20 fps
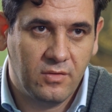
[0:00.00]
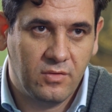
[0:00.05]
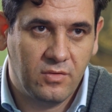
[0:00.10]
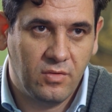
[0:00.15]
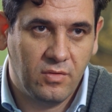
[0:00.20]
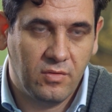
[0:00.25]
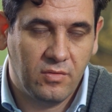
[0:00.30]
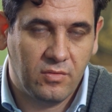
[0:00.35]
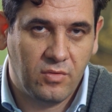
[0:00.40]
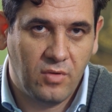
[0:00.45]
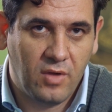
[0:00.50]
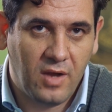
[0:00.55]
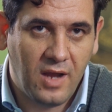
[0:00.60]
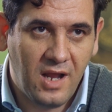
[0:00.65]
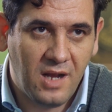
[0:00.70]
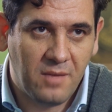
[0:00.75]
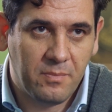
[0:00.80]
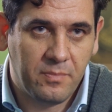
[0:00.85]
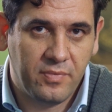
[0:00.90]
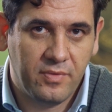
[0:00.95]
to, to
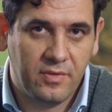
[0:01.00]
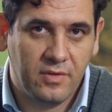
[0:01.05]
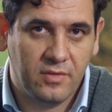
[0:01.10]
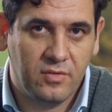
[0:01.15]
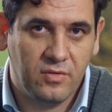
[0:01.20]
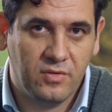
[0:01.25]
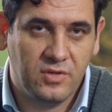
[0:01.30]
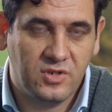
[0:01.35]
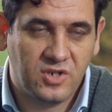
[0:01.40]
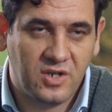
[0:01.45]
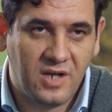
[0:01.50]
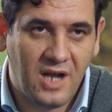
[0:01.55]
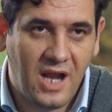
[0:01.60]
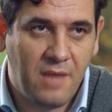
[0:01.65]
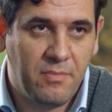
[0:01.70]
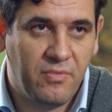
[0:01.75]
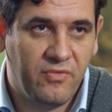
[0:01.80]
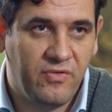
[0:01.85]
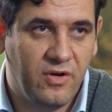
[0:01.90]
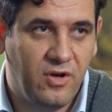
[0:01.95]
help to
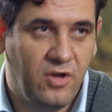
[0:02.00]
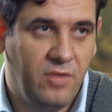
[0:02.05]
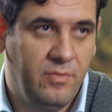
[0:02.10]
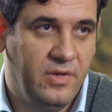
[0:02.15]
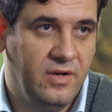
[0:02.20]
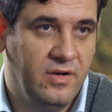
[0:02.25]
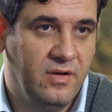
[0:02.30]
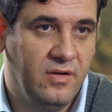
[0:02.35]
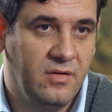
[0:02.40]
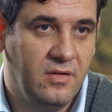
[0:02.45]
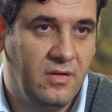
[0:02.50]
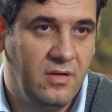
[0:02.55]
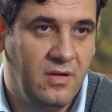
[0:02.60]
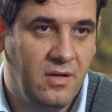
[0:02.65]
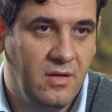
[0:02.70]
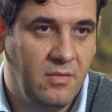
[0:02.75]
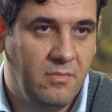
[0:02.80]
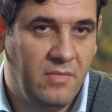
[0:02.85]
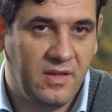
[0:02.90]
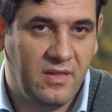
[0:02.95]
describe phenomenon,
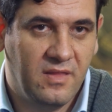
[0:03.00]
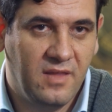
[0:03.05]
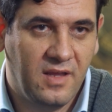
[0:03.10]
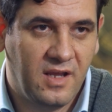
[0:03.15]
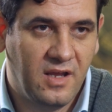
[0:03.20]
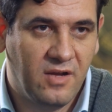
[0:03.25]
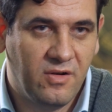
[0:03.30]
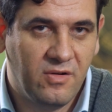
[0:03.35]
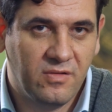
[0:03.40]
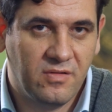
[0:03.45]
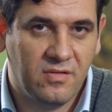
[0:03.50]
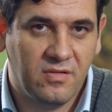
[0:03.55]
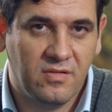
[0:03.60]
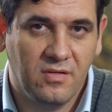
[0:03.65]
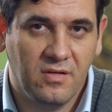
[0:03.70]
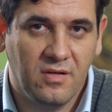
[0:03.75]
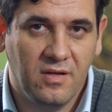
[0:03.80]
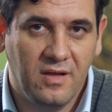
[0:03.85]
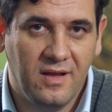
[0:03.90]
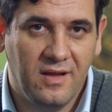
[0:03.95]
but they cannot
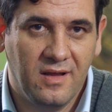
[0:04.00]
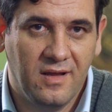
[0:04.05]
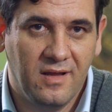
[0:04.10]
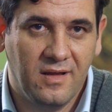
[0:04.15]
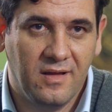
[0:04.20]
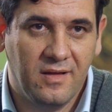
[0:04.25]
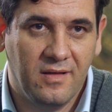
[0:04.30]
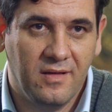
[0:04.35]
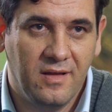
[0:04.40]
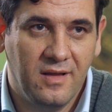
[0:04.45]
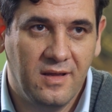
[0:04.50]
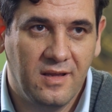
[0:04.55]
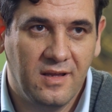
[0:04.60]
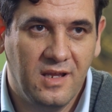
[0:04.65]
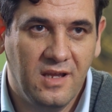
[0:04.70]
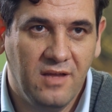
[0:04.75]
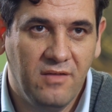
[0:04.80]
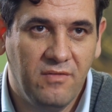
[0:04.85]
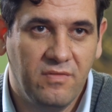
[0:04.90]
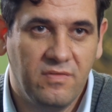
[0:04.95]
uh,
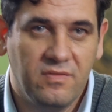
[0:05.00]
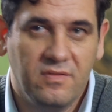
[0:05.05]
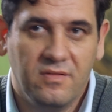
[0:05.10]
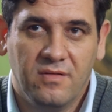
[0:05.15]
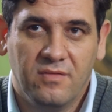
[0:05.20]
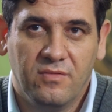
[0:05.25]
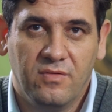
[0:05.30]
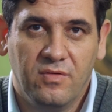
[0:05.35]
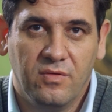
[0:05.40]
give mm.